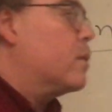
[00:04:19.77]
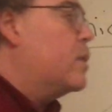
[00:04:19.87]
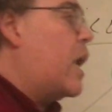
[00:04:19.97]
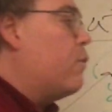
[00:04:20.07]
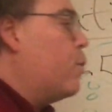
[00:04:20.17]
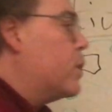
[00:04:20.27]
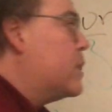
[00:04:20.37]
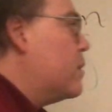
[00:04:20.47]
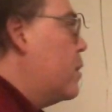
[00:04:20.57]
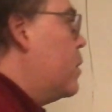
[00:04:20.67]
Now, of
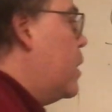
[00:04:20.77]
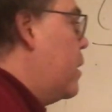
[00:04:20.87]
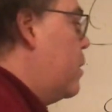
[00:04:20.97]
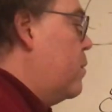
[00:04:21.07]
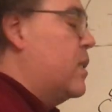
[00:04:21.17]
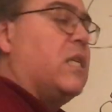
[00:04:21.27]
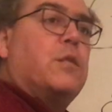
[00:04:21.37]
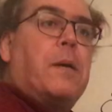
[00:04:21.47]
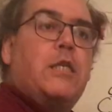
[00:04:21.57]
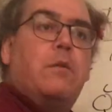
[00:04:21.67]
course, this
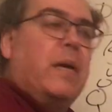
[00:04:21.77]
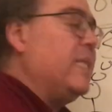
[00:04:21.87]
expression